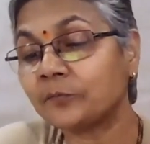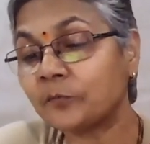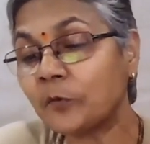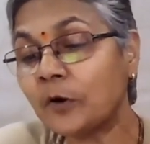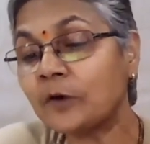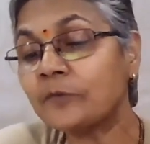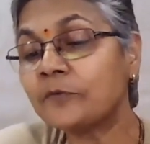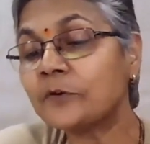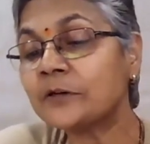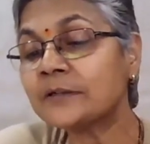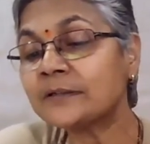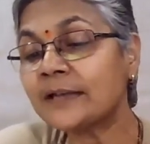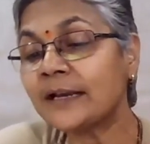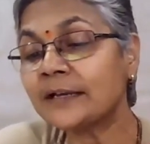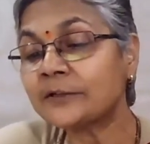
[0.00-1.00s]

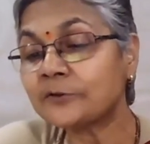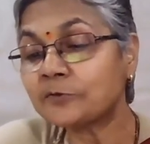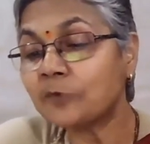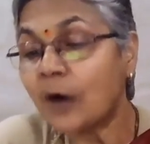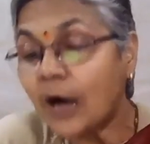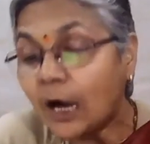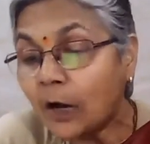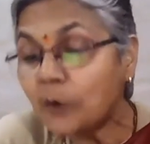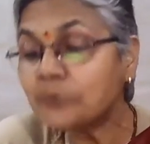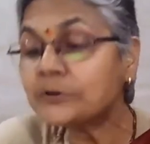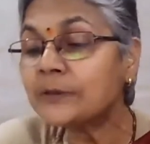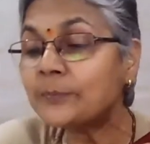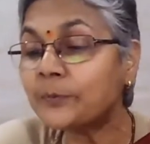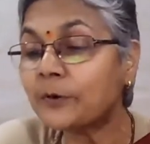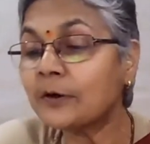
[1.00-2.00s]
forwards as to how
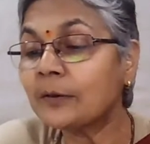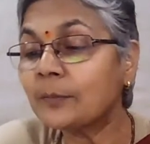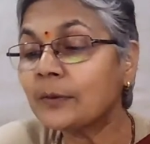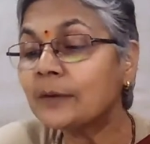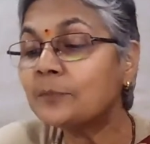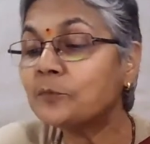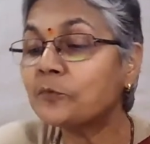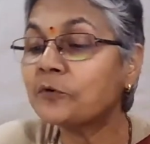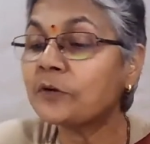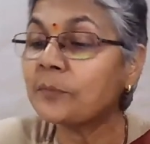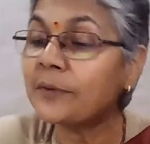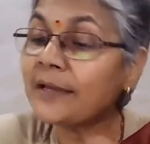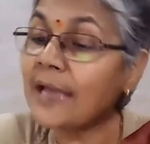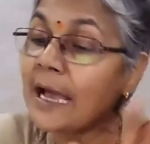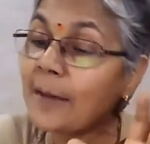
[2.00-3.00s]
the problem would
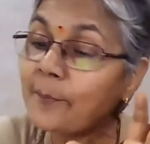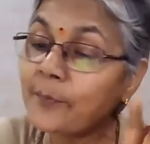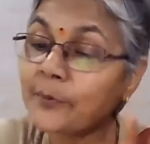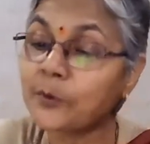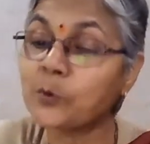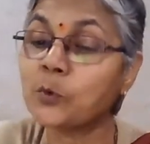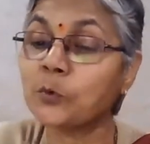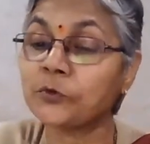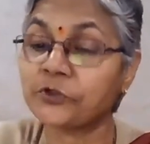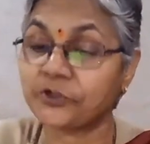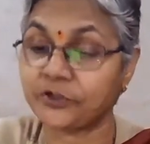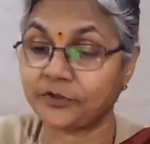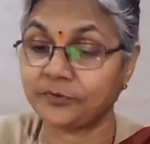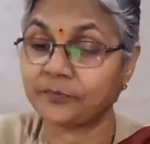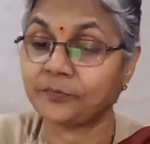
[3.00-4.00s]
be
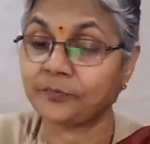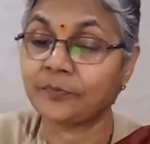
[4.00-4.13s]
approached,